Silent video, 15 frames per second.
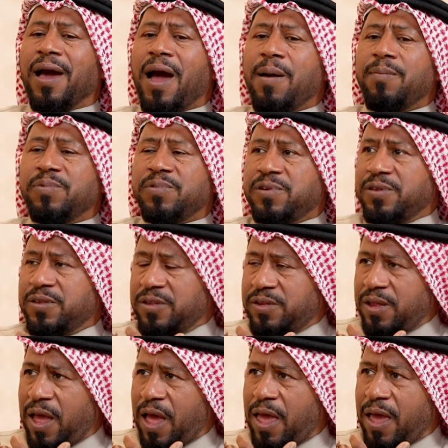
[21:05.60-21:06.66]

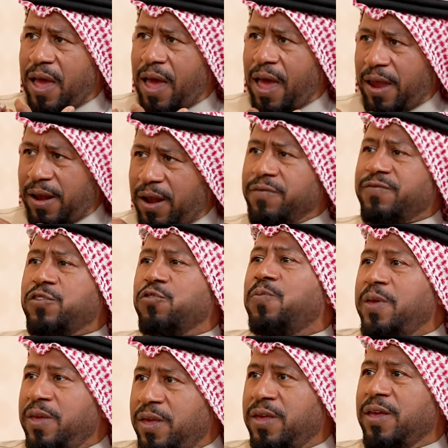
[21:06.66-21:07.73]
I love to
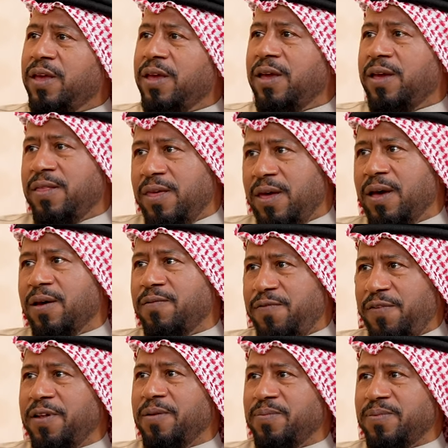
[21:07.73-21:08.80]
be in the
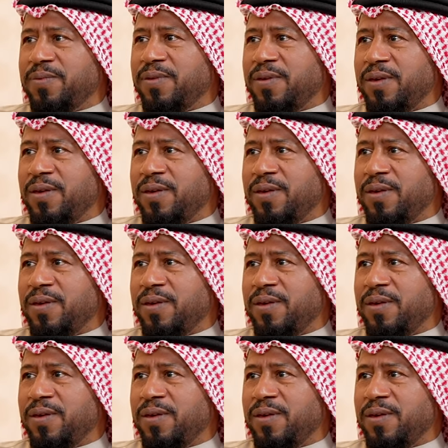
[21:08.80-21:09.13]
films.